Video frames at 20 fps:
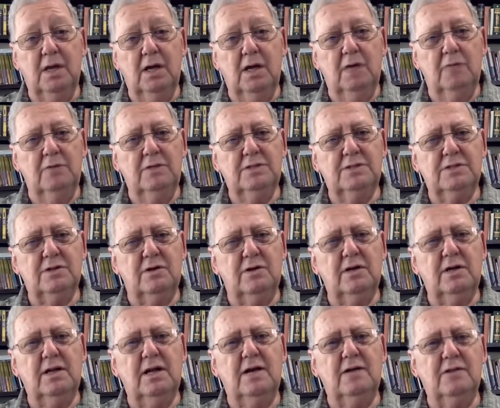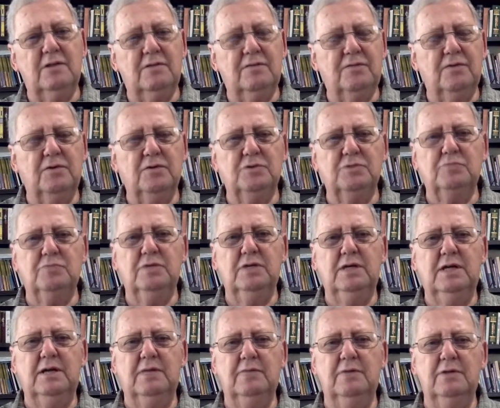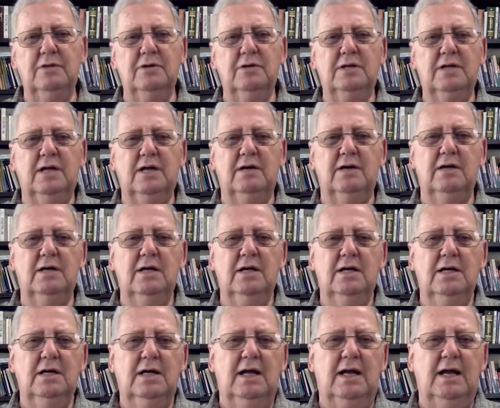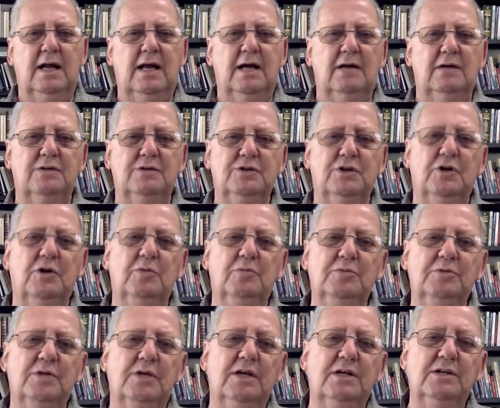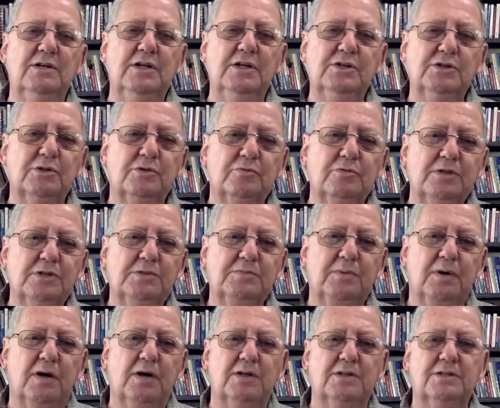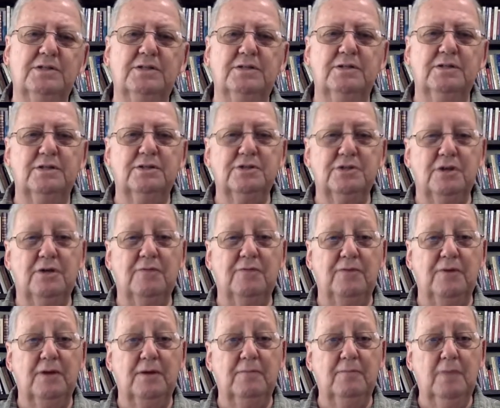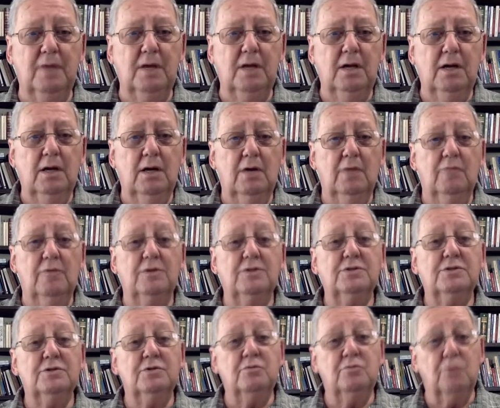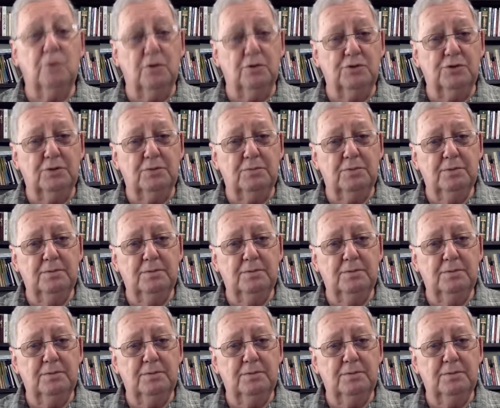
We started out the first week and we looked at how Job's initial response to the suffering was to worship.